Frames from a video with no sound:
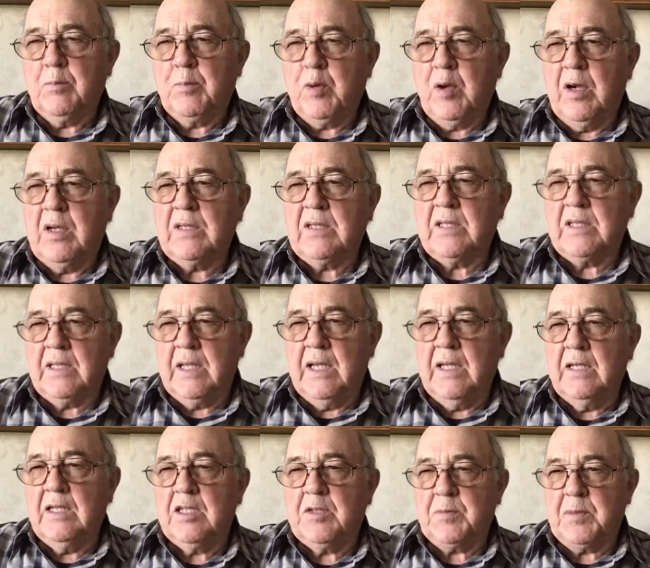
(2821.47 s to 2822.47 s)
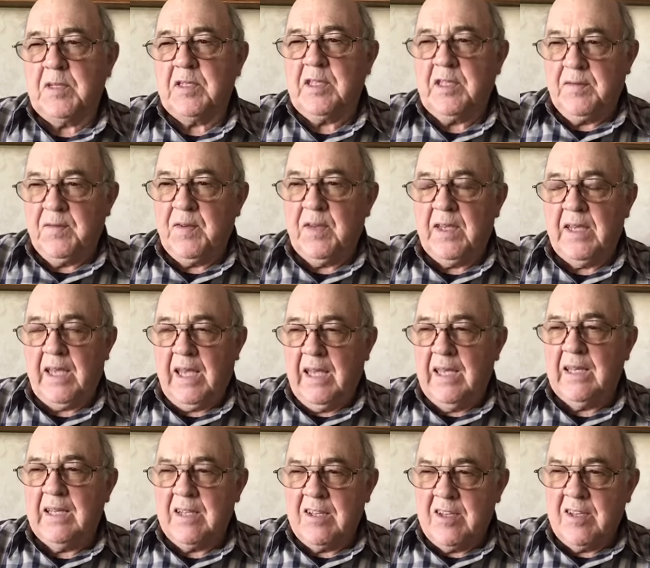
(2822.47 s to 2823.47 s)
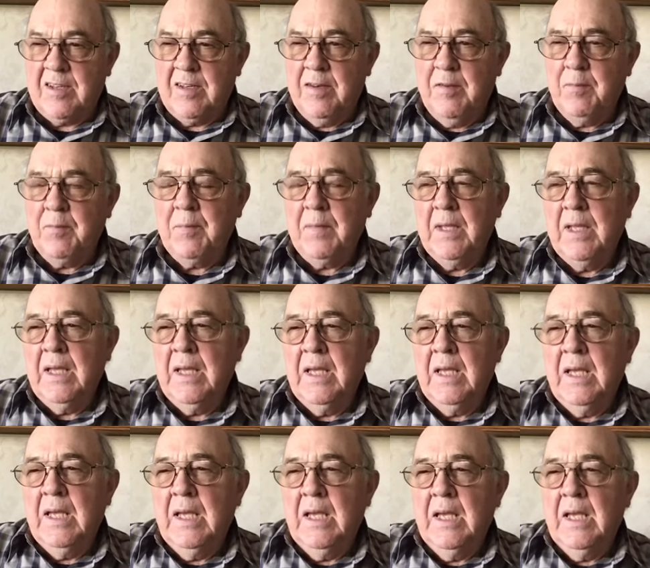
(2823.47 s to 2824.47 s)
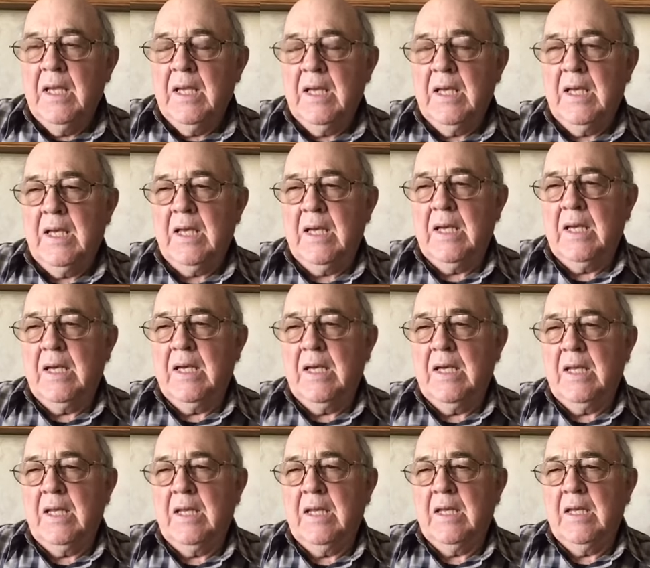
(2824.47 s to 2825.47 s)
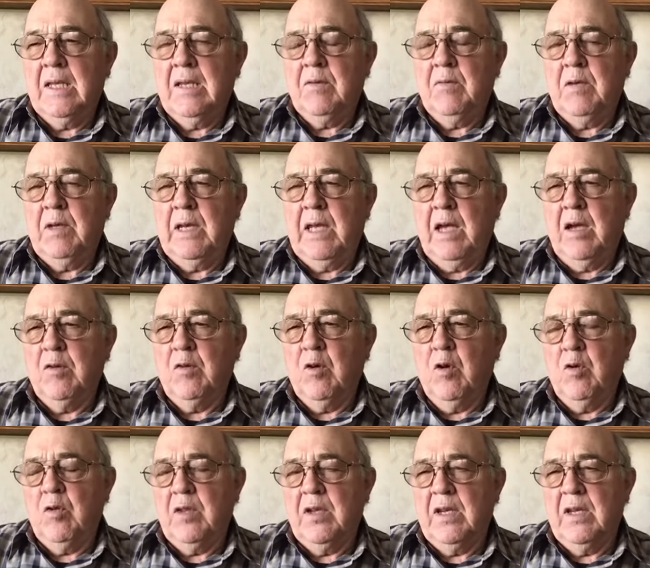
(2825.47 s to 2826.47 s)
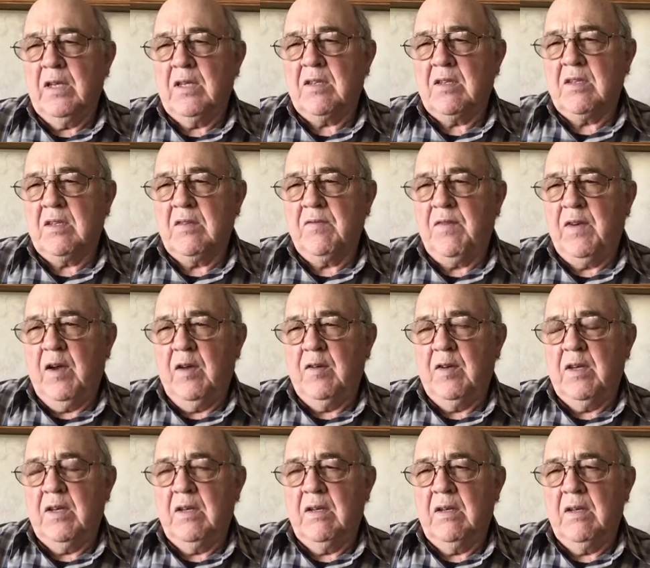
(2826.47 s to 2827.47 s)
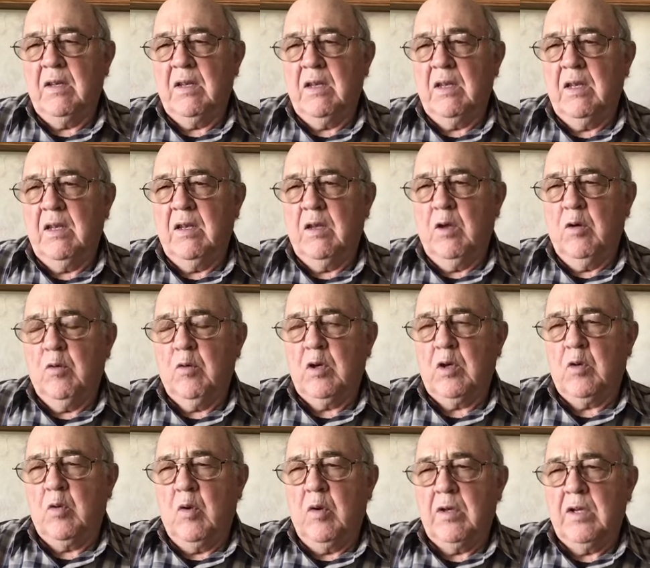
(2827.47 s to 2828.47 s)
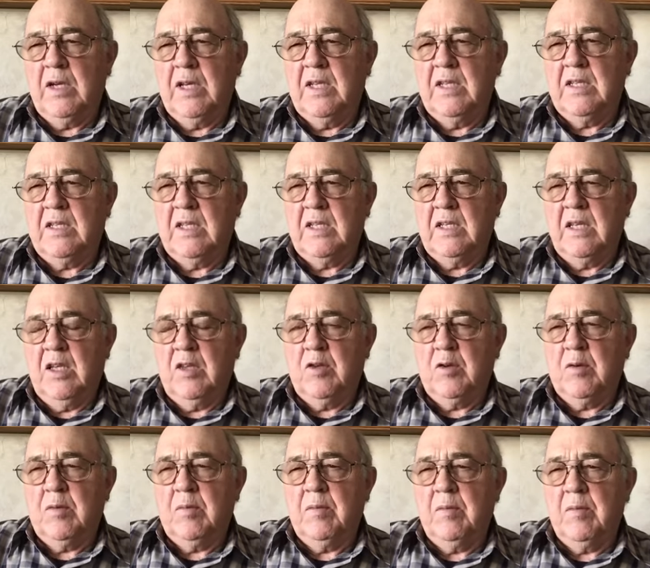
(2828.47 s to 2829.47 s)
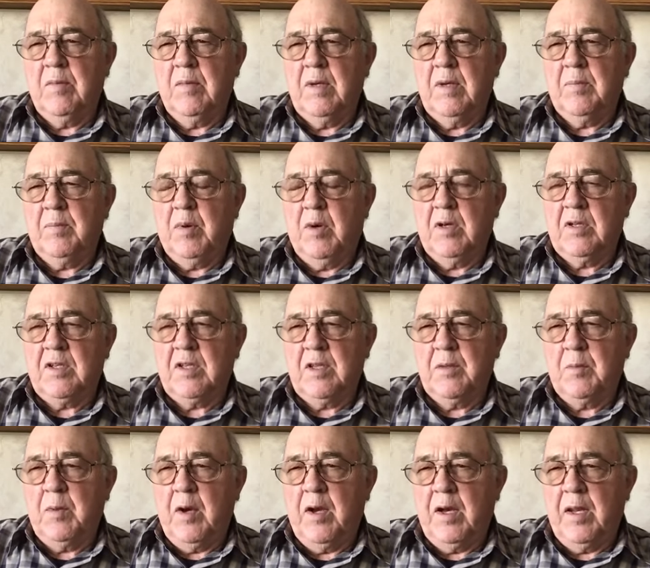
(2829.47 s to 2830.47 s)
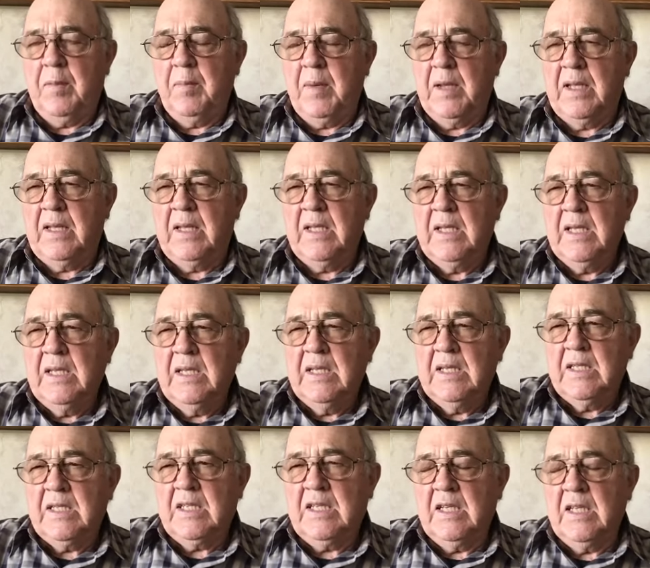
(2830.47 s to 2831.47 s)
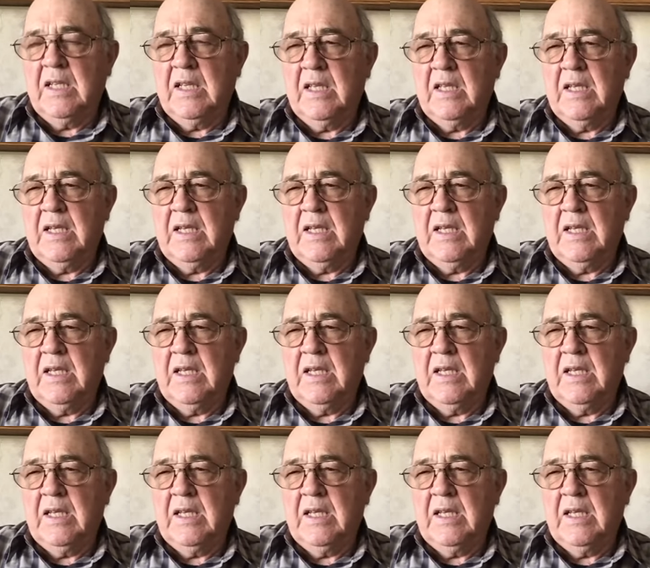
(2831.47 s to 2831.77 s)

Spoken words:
prostate-specific antigen. And we now know that it's found in lower quantities in other parts of the body, but still